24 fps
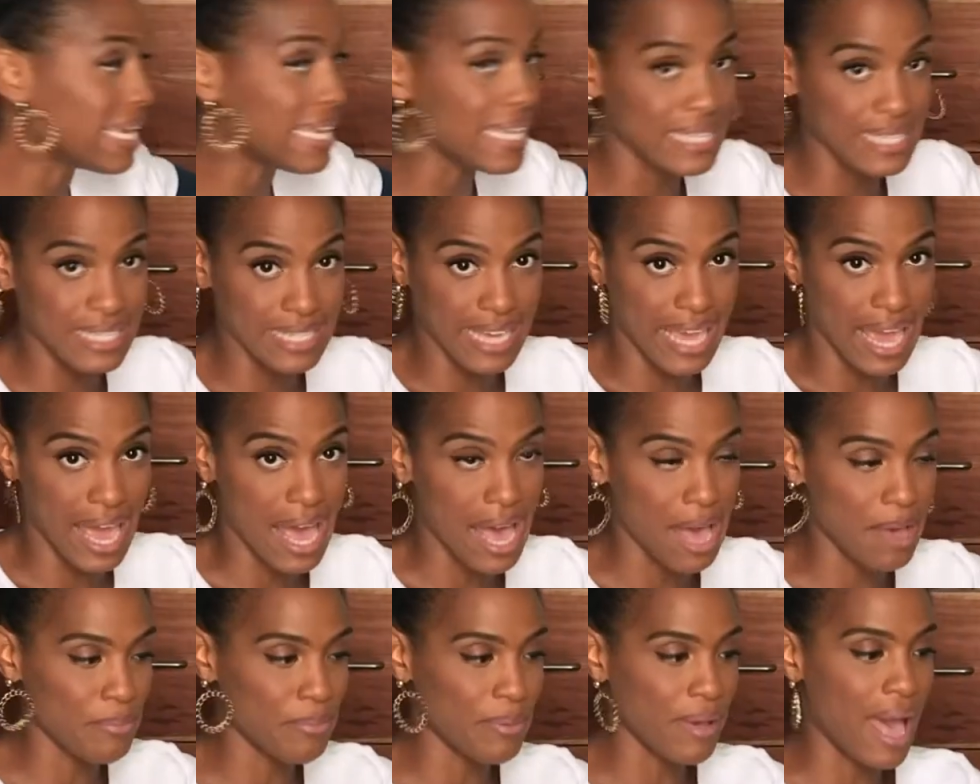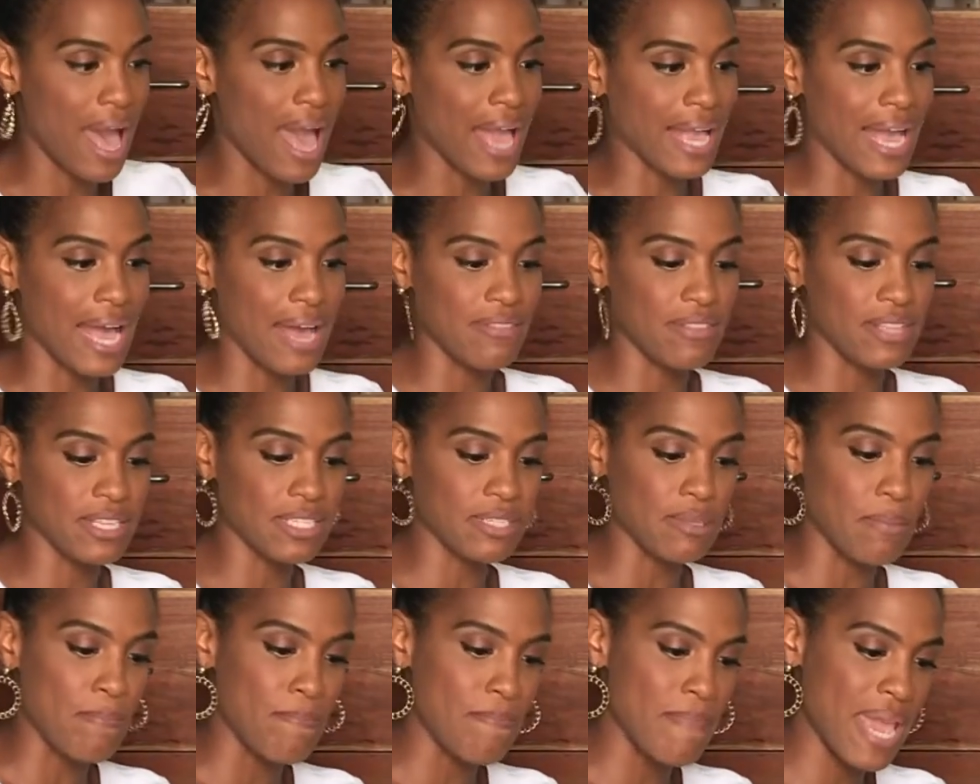end cap, I got
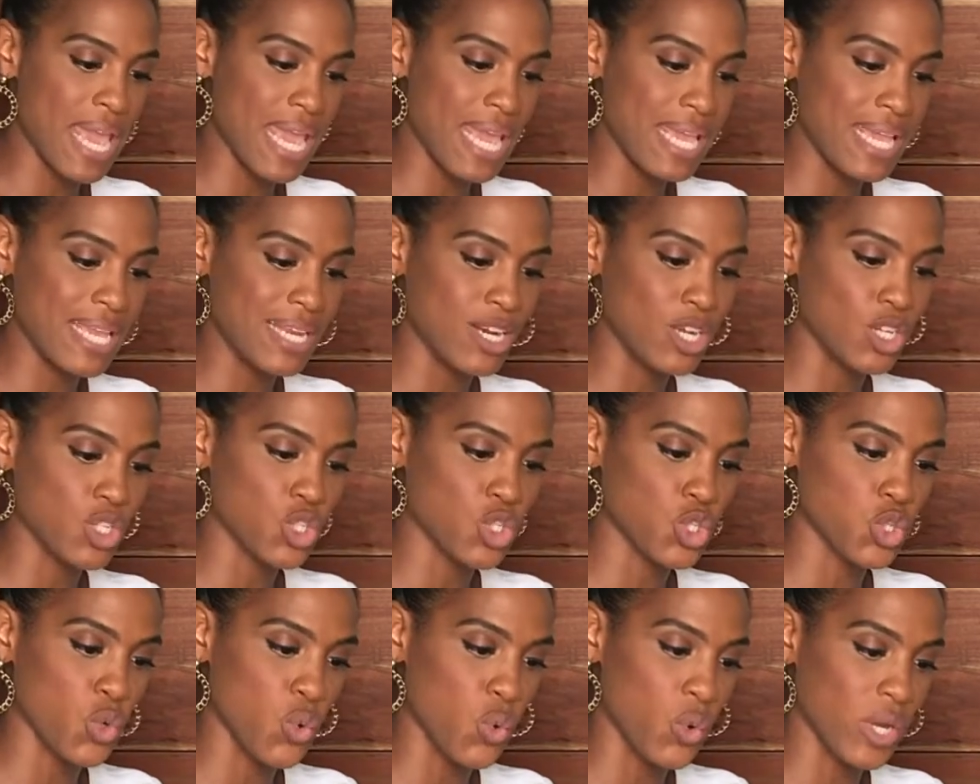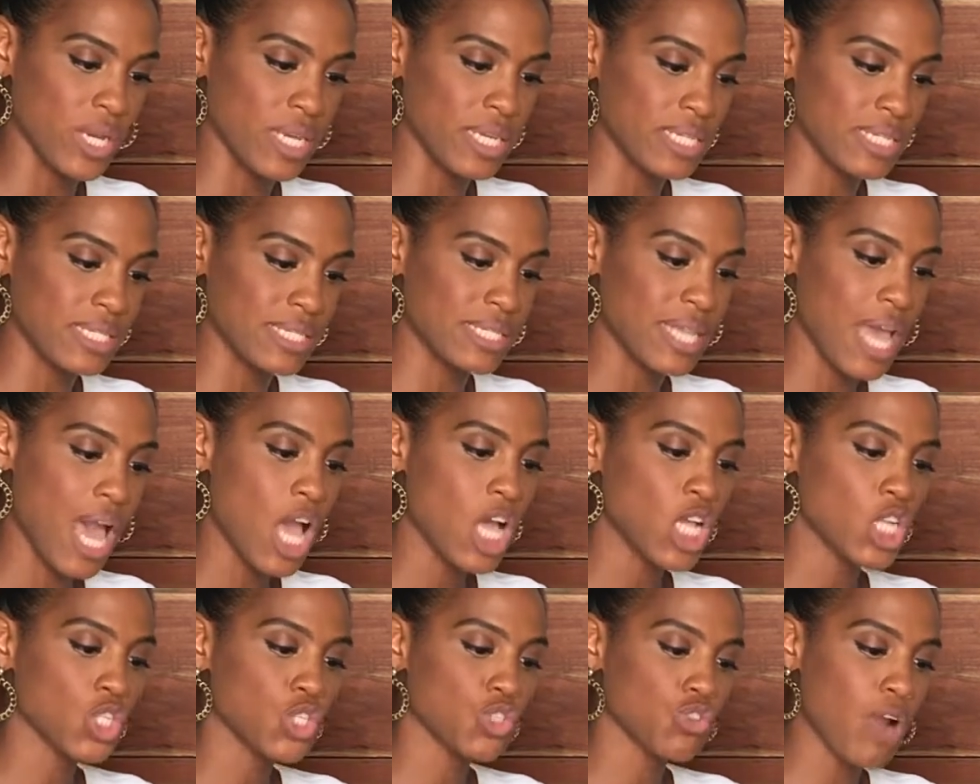this Main Choice
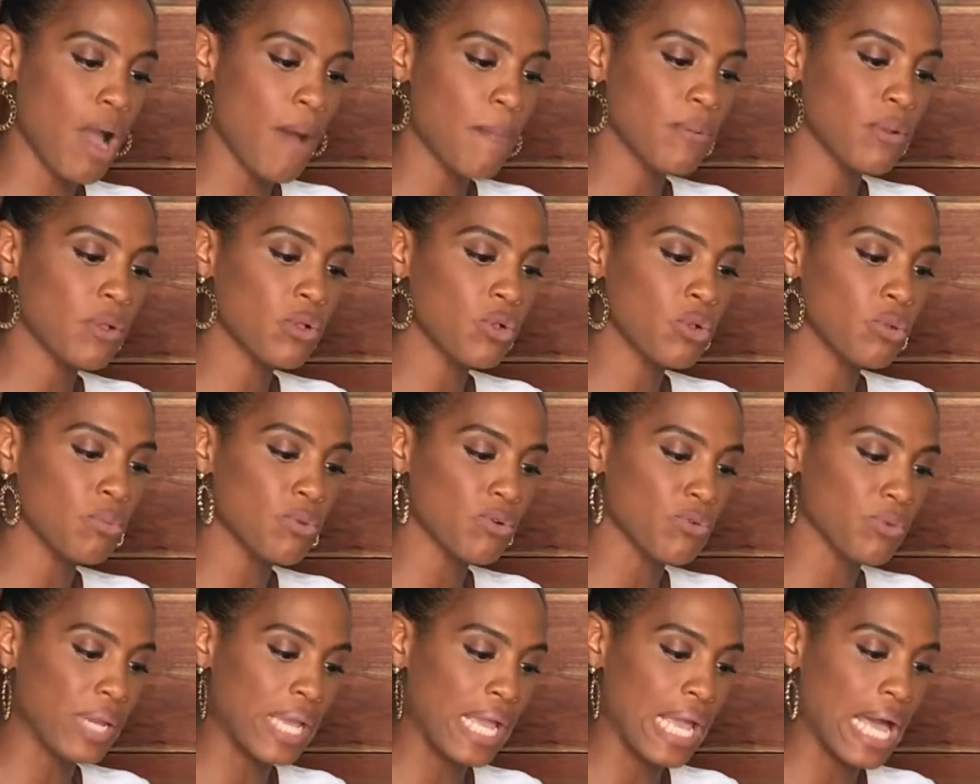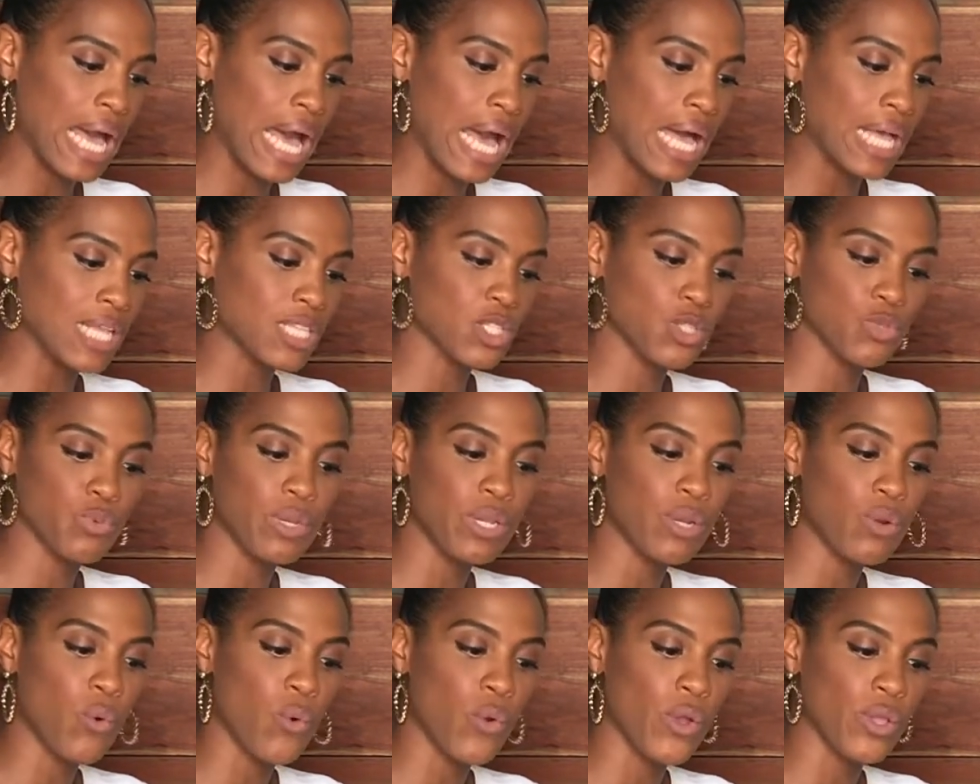Tropical Moringa
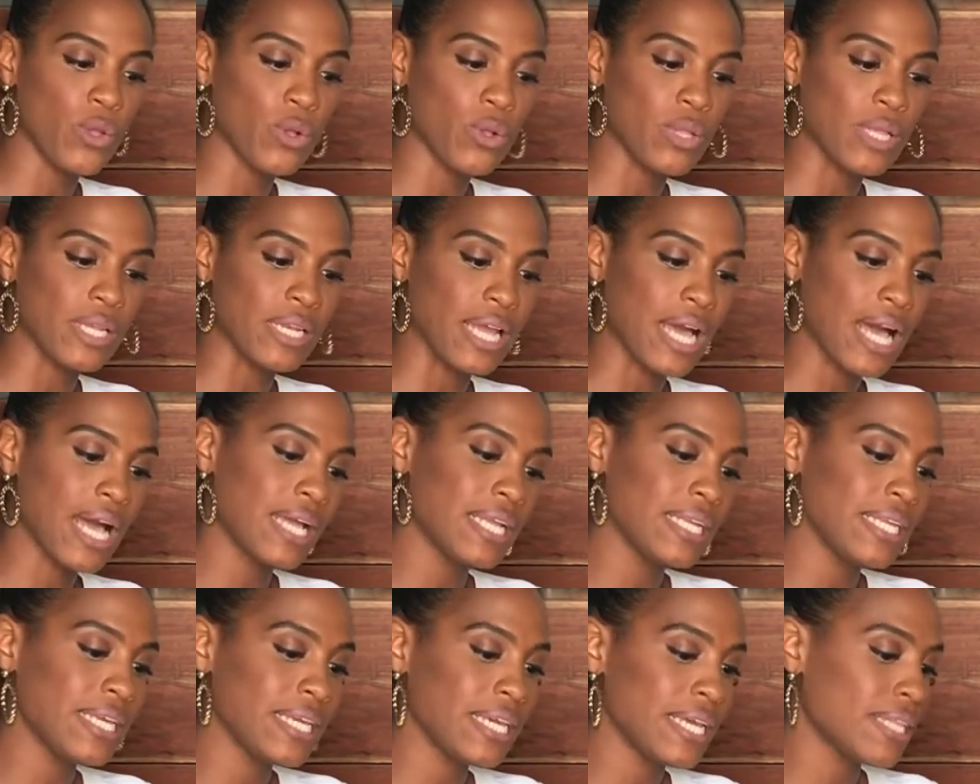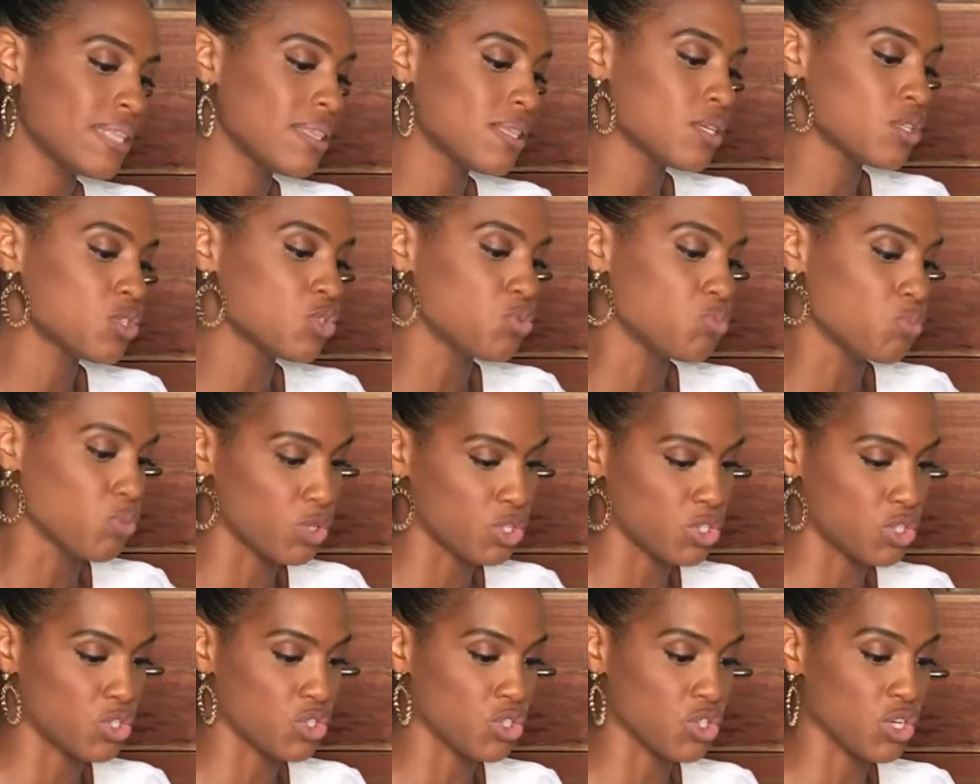Sweet Oil and Honey Endless
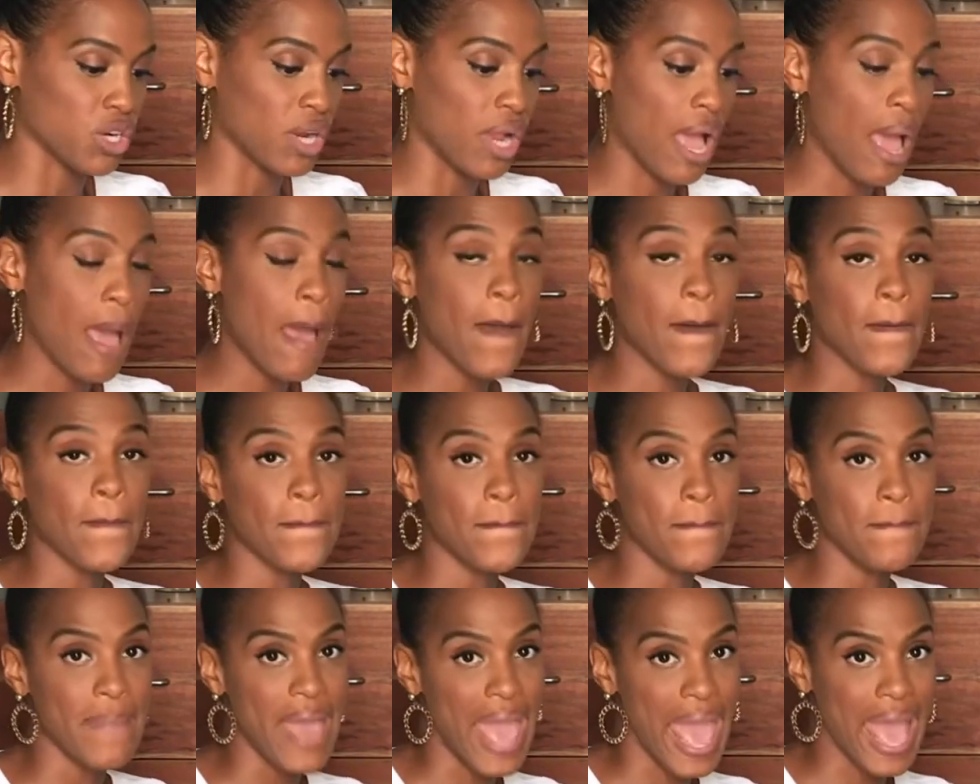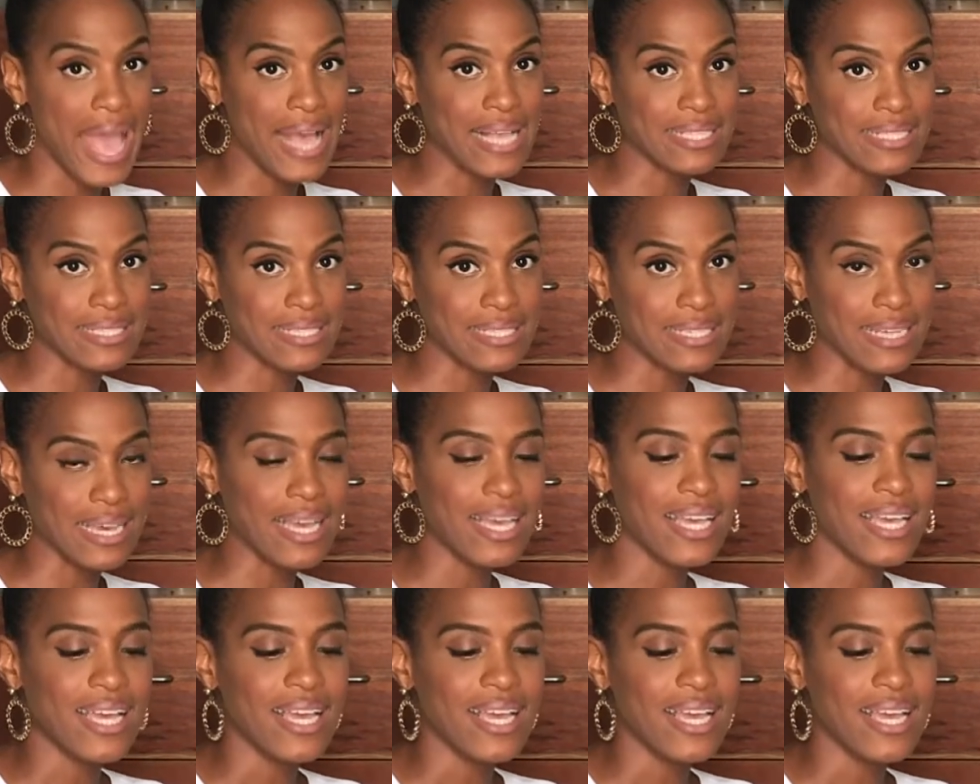Moisture Mask.